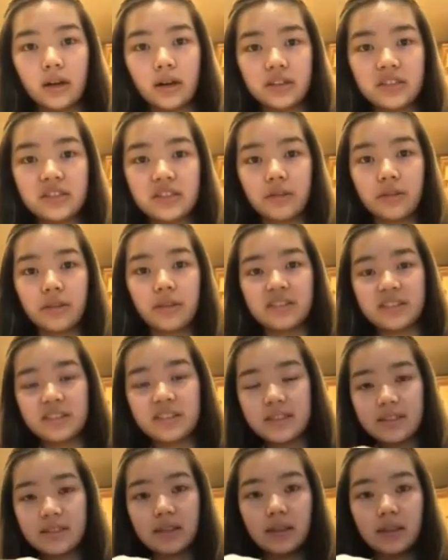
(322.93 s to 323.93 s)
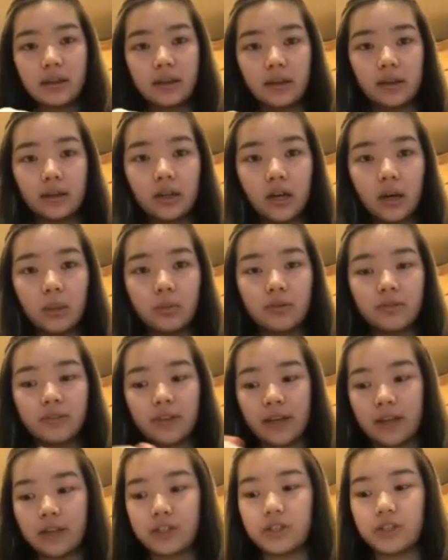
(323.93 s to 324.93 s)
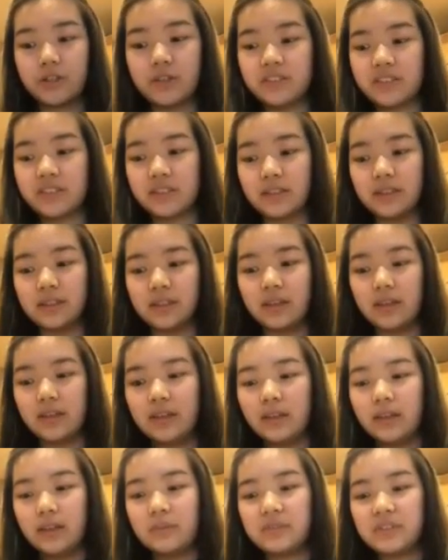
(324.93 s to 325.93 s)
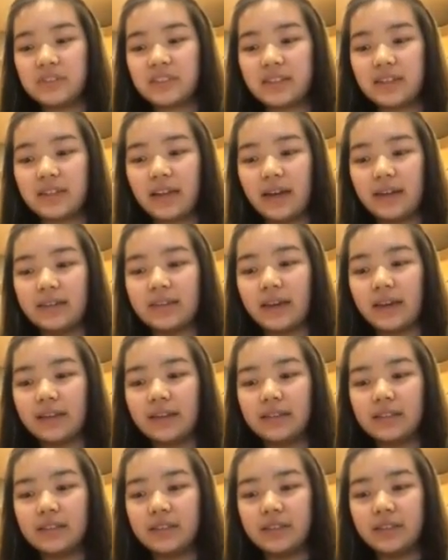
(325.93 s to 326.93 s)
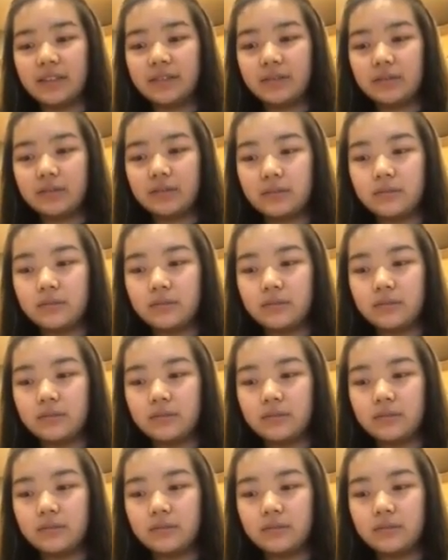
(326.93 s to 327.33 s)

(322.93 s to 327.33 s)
So this is the cup of cashews. I'm just gonna add that in too.